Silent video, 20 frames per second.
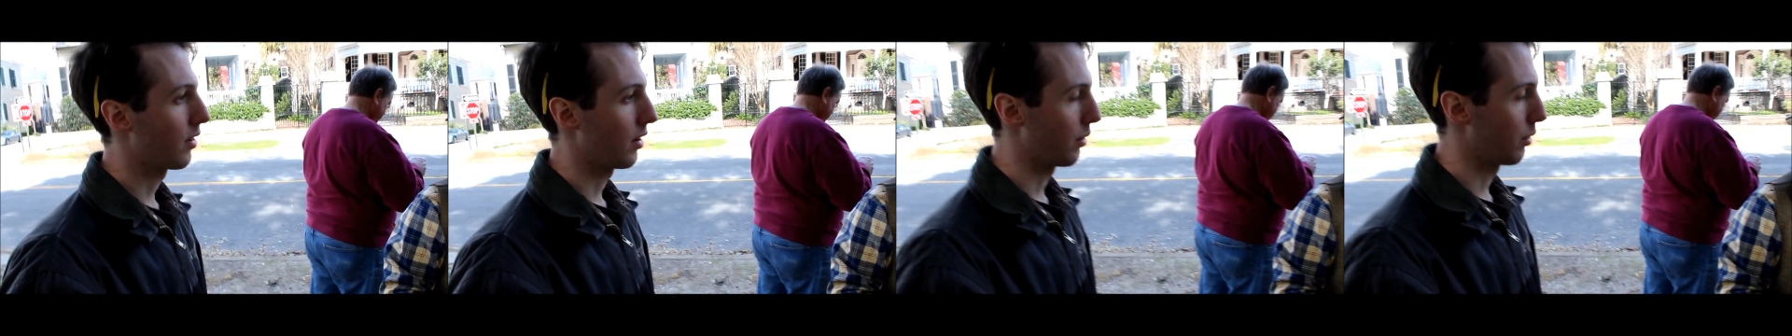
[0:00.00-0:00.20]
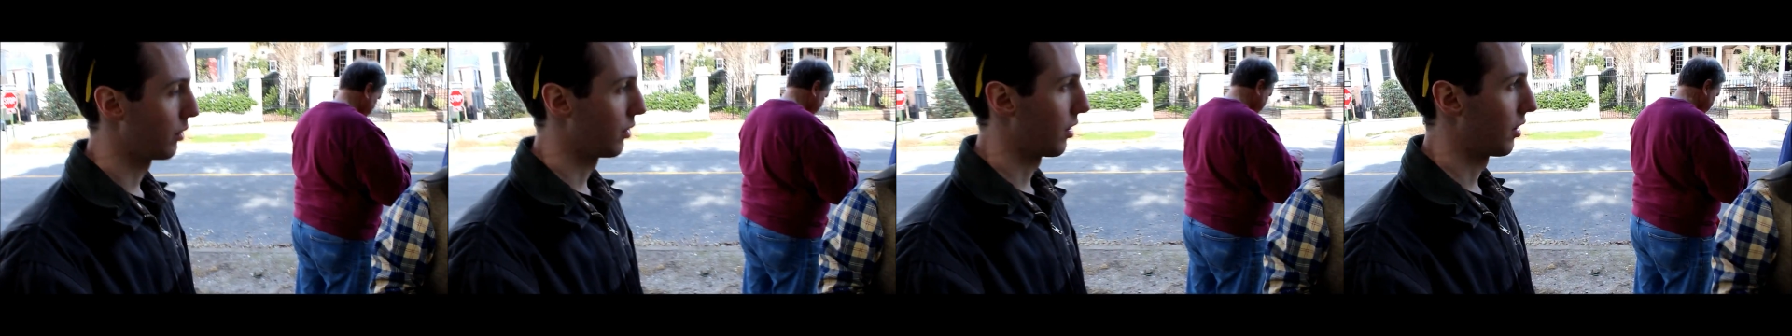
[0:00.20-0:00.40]
it
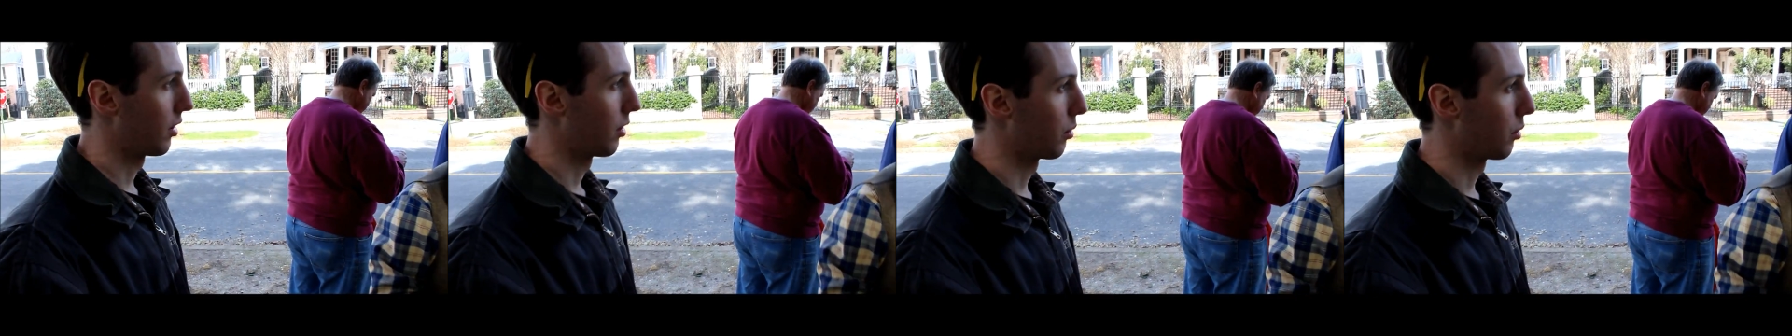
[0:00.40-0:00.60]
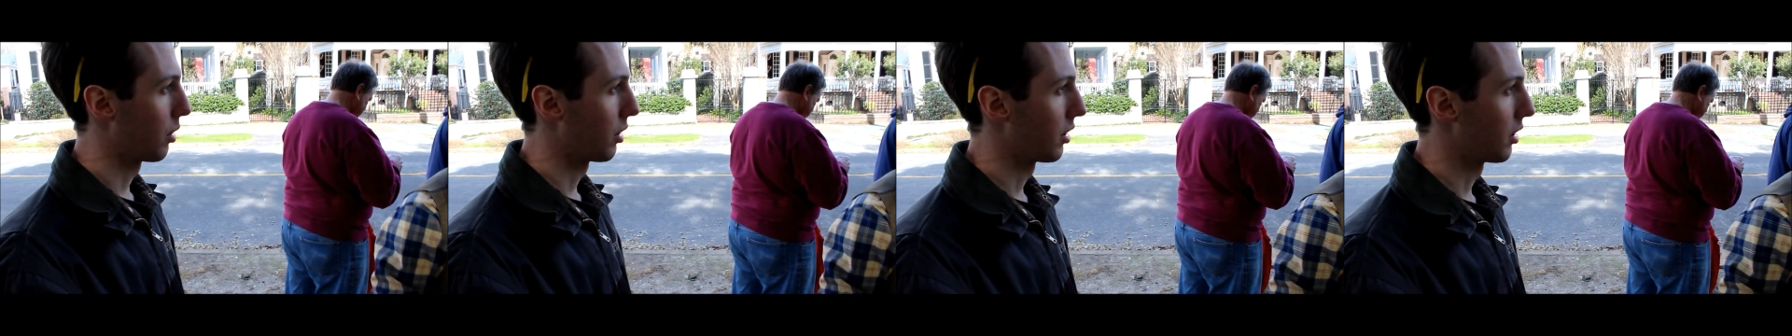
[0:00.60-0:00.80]
was
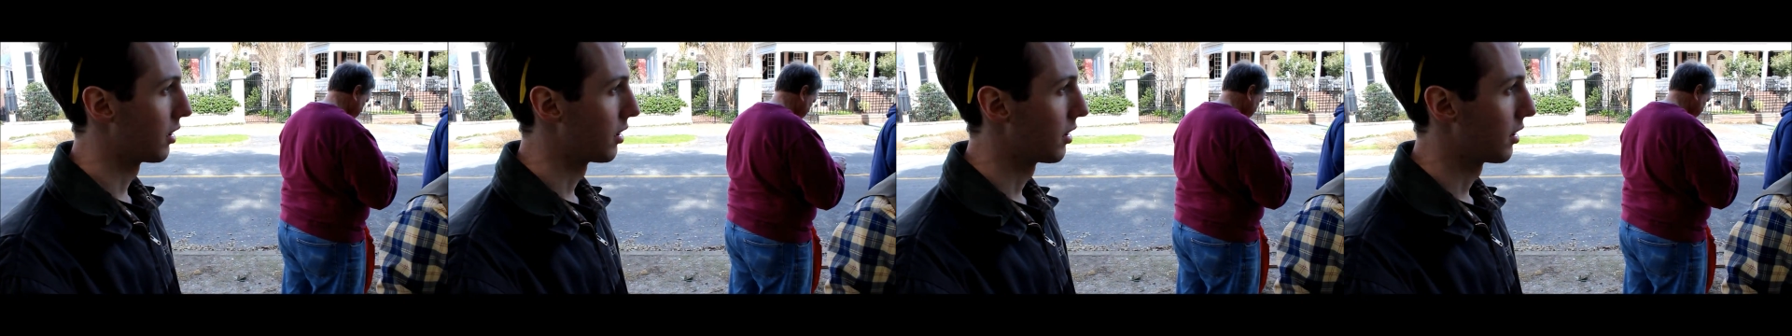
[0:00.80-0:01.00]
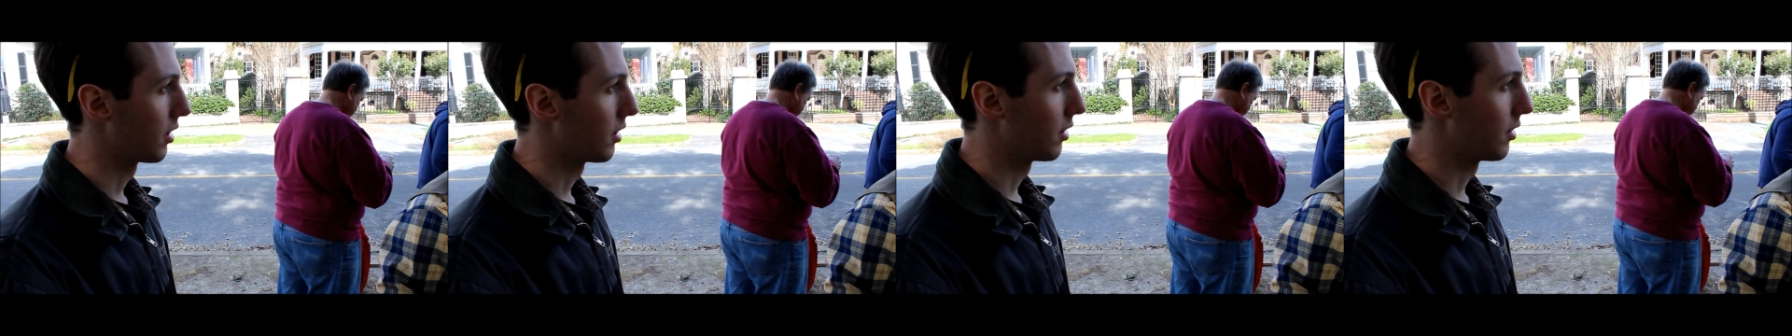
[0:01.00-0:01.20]
underwater.
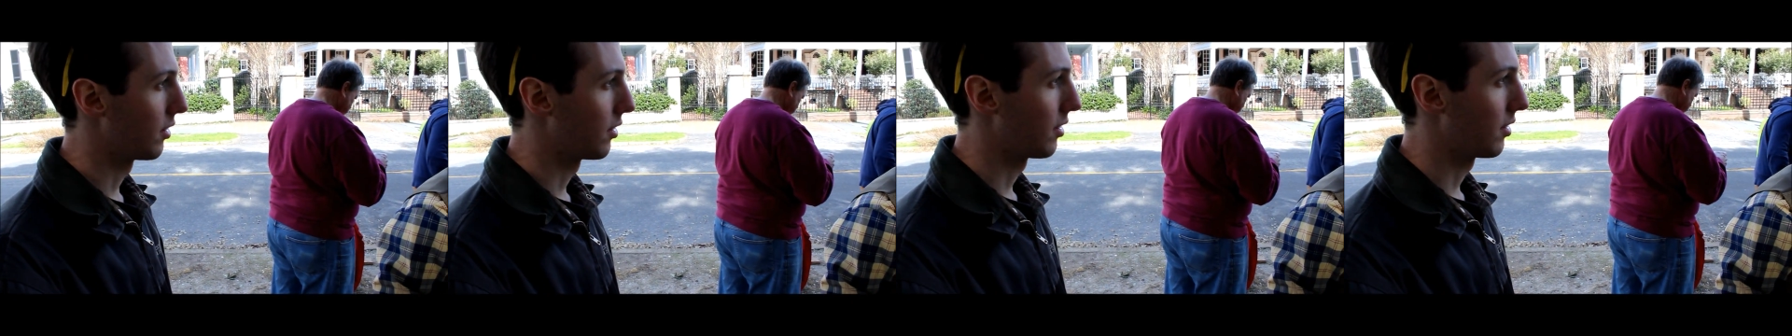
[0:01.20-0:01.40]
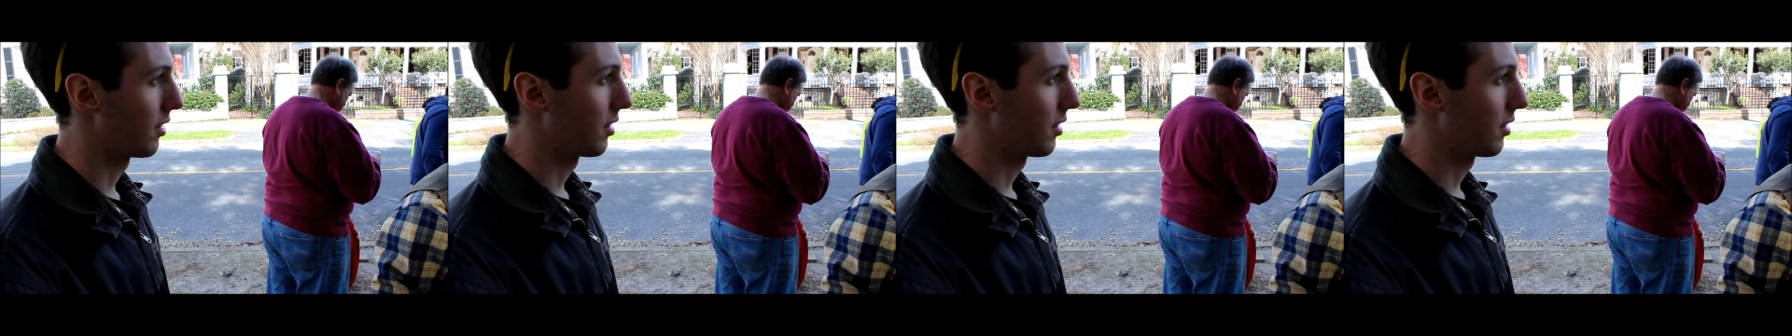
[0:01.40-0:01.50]
It